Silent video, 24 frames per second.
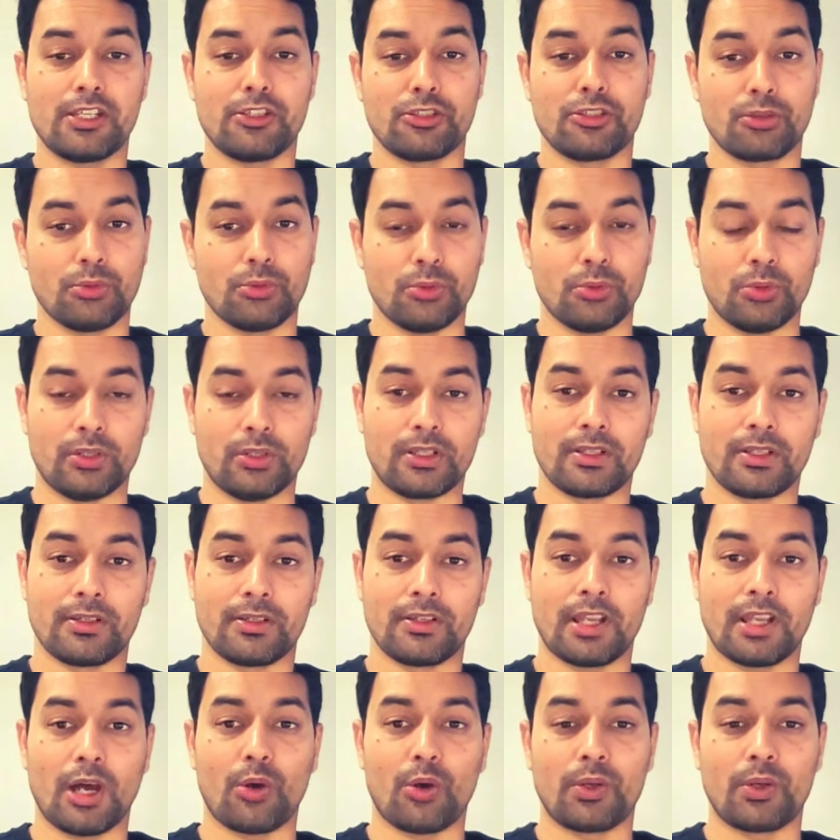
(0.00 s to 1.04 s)
Joule.
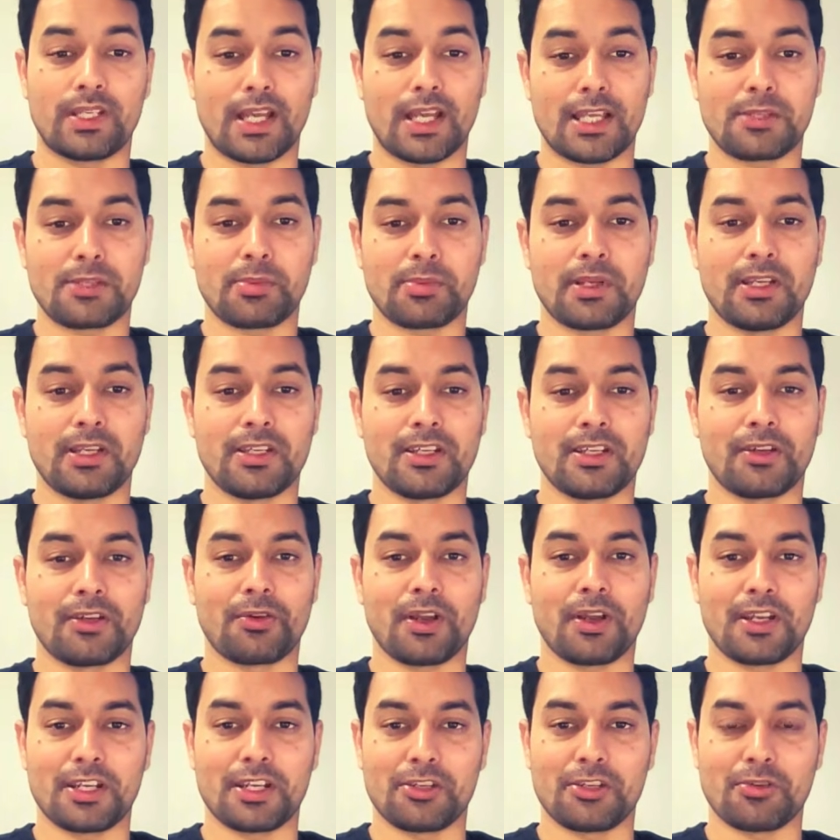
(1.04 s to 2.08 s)
Now it has been
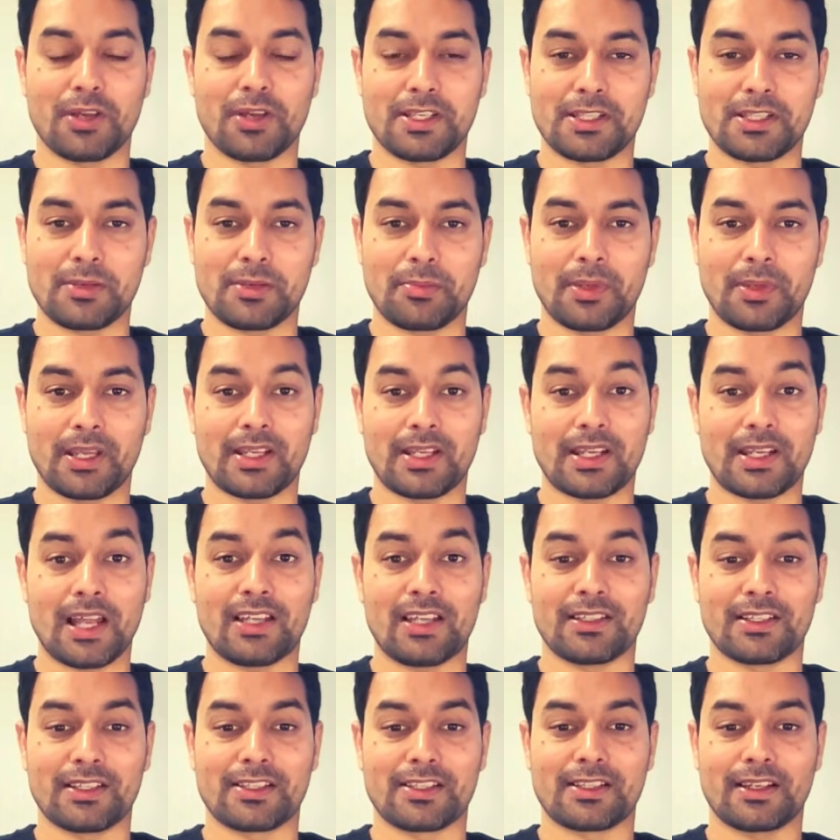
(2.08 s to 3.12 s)
integrated to SAP
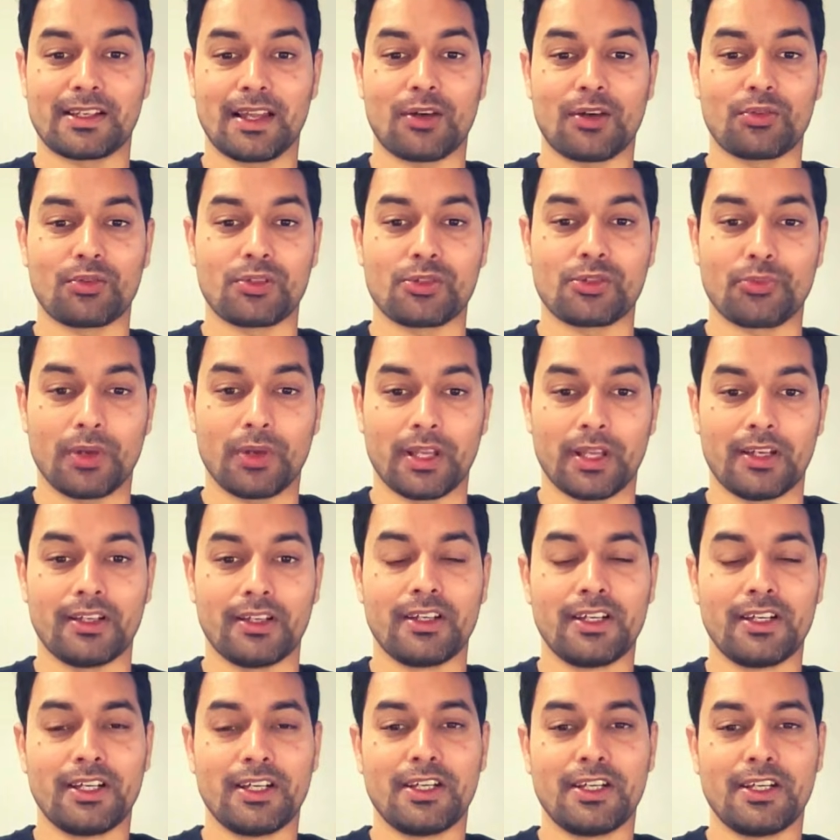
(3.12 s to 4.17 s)
Analytics Cloud as well.
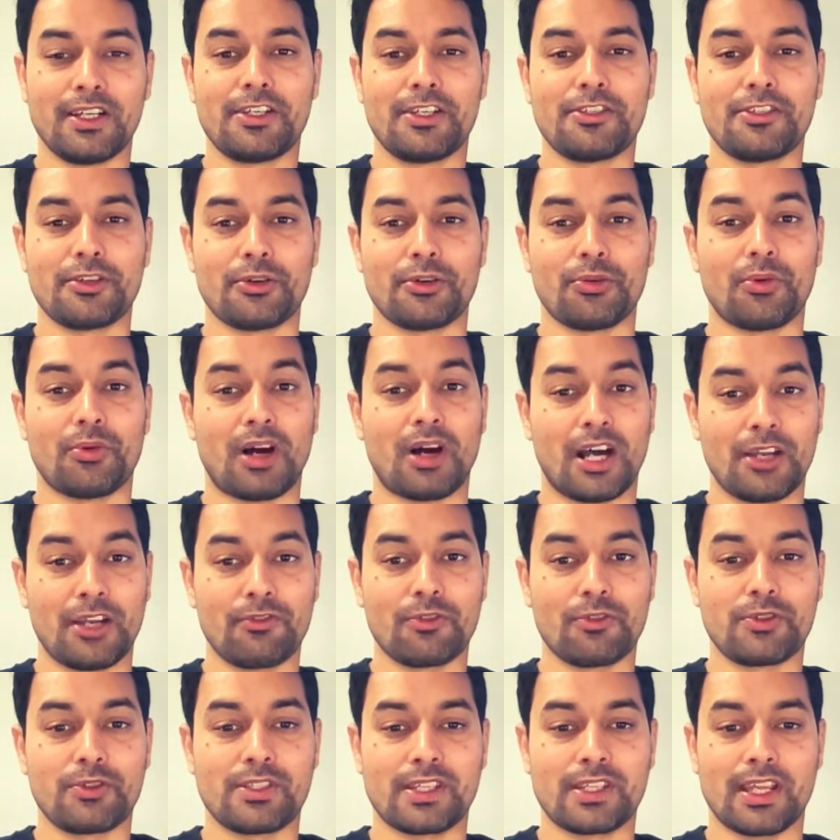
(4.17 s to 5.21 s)
So I
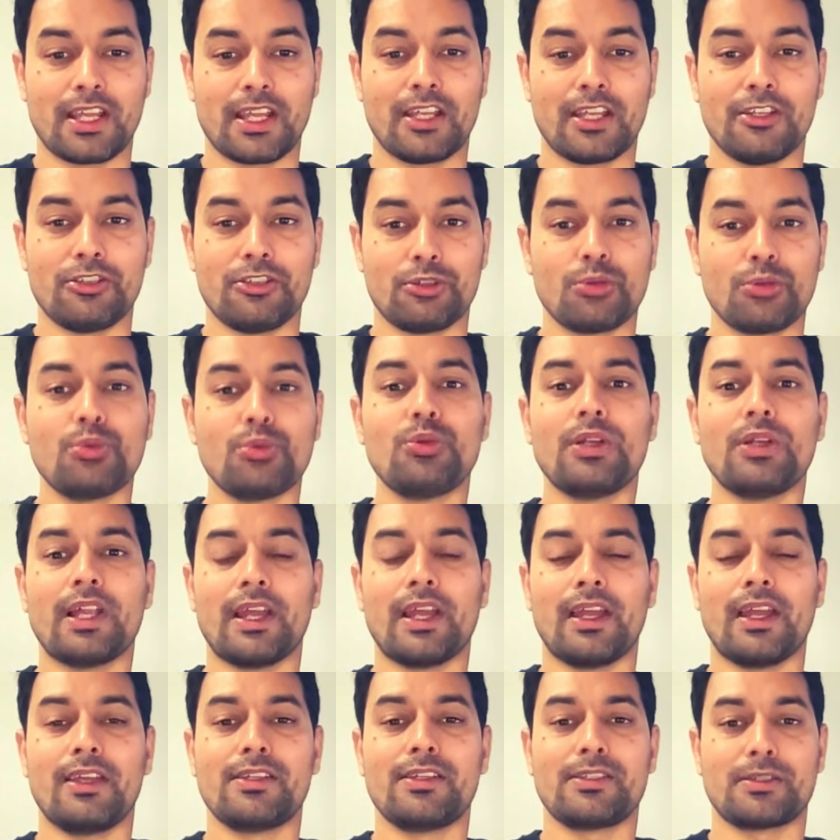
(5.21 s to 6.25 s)
would say Joule
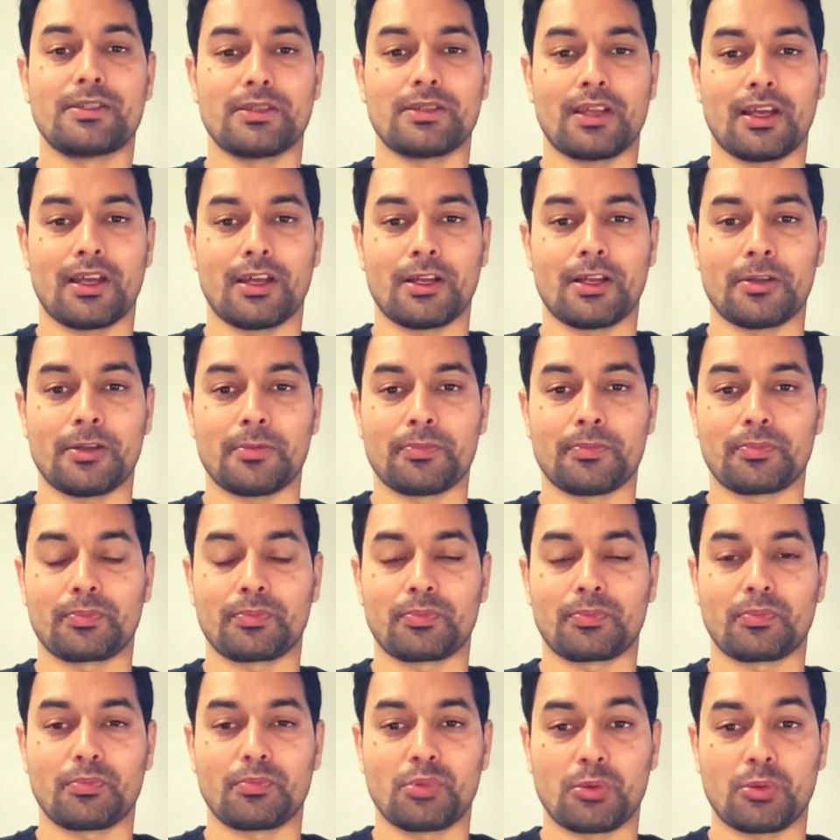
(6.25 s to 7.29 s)
is
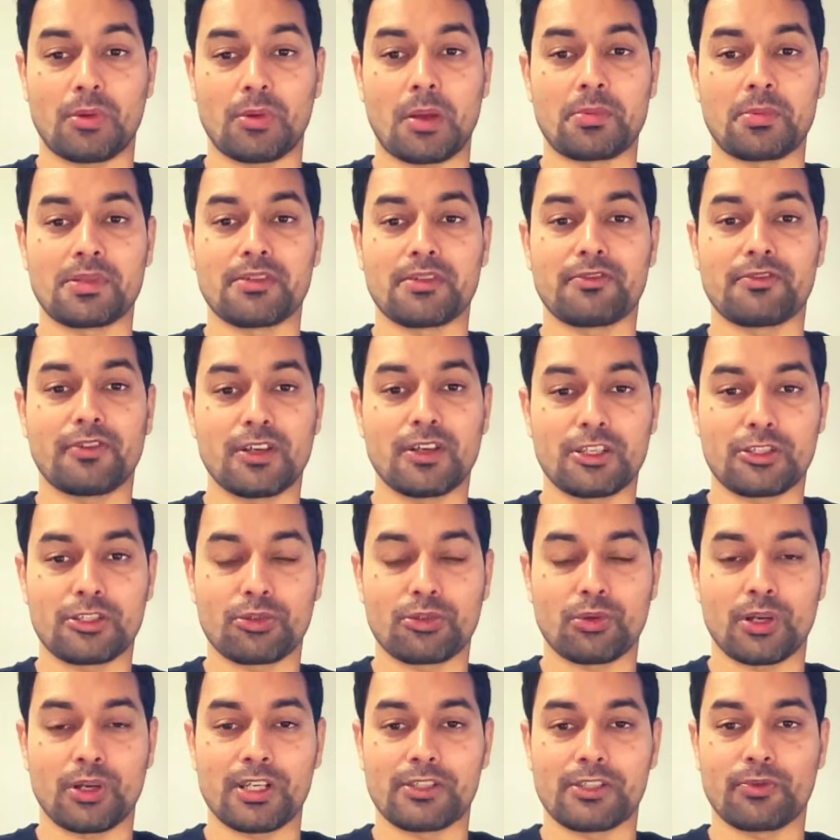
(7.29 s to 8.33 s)
probably the first
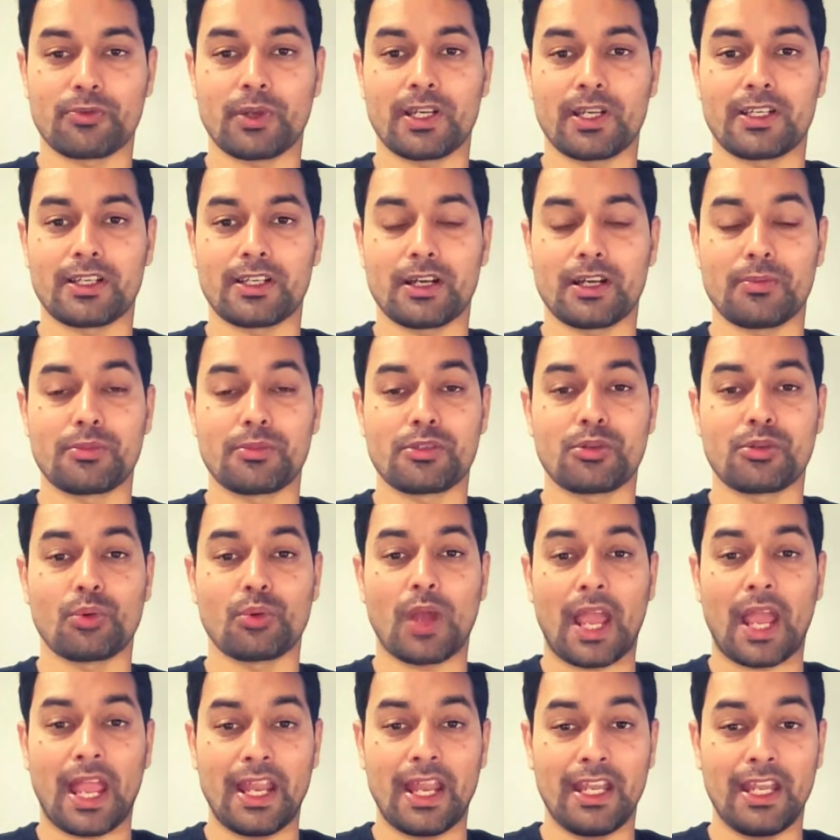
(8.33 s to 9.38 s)
choice when it comes
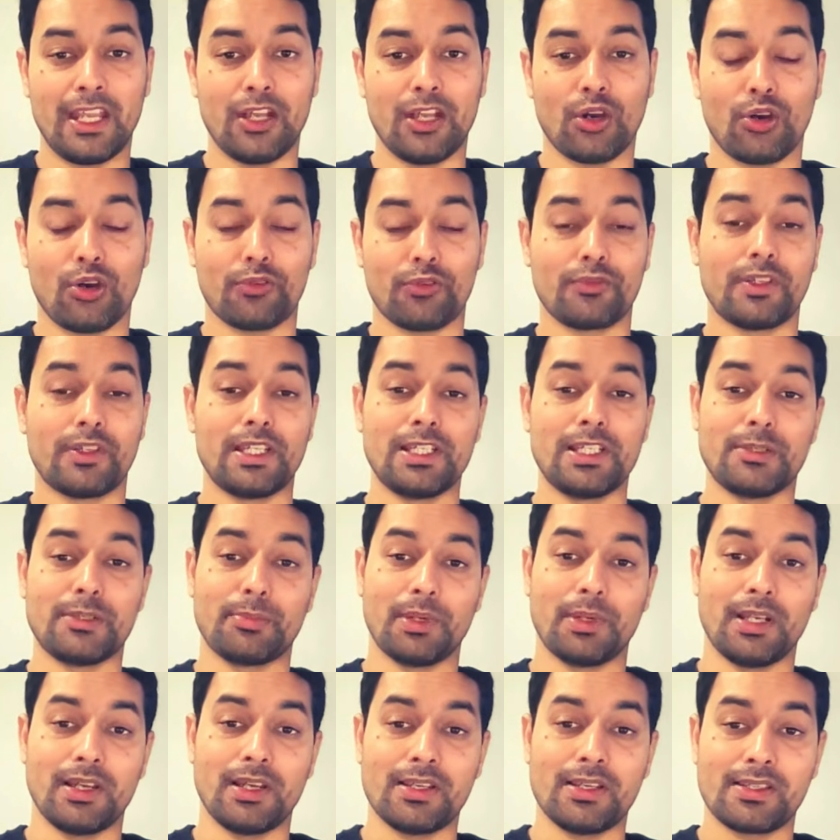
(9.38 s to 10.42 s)
to any of these
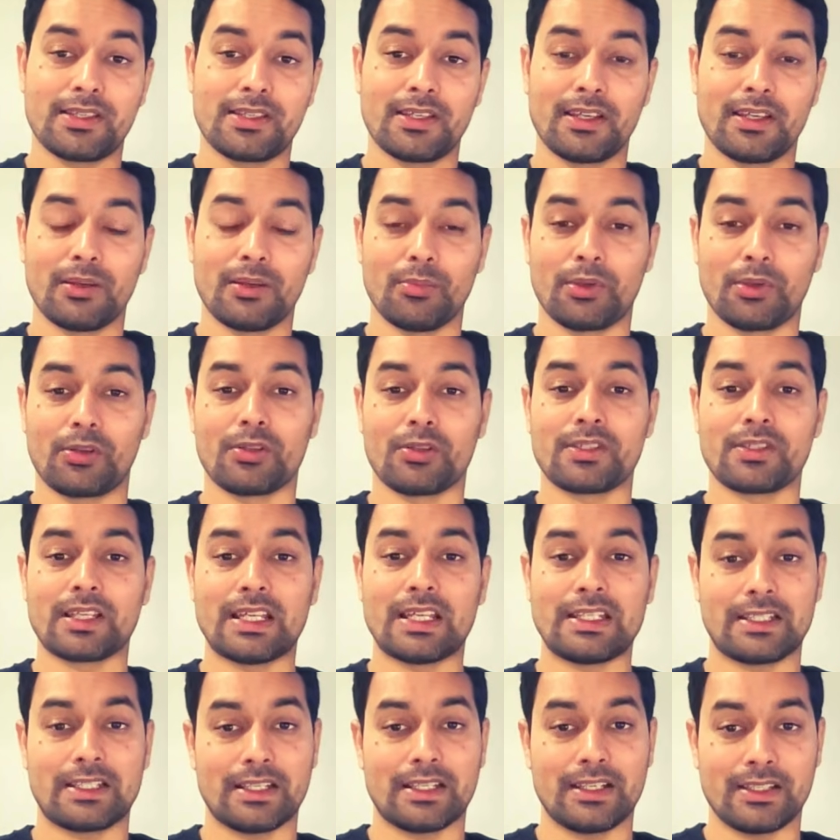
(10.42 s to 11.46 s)
pillars because
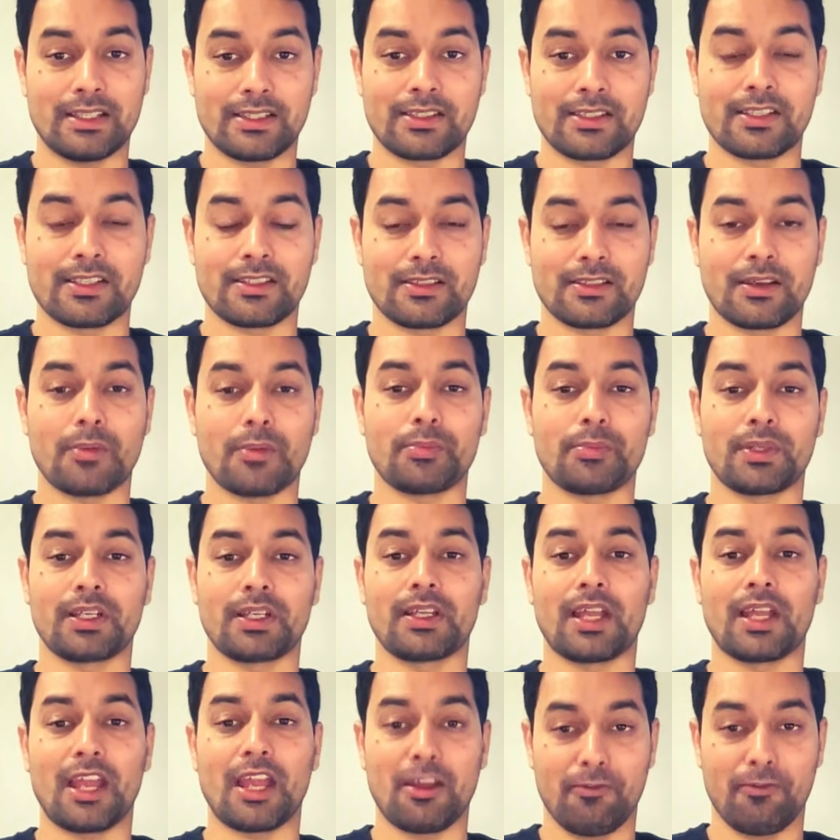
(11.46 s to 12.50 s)
it is disrupting
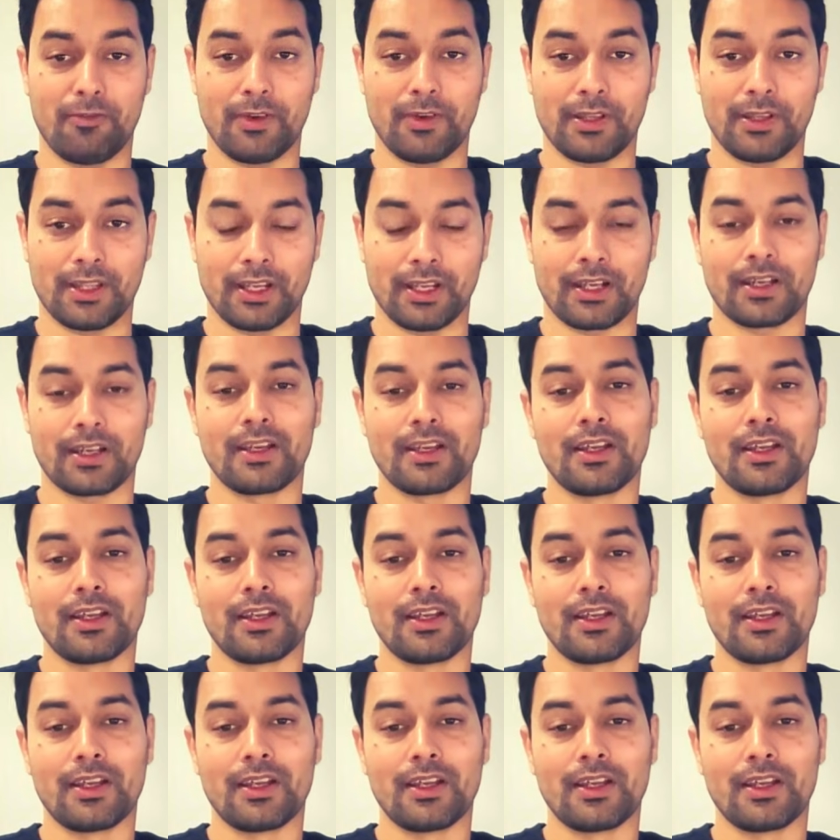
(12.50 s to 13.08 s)
everything.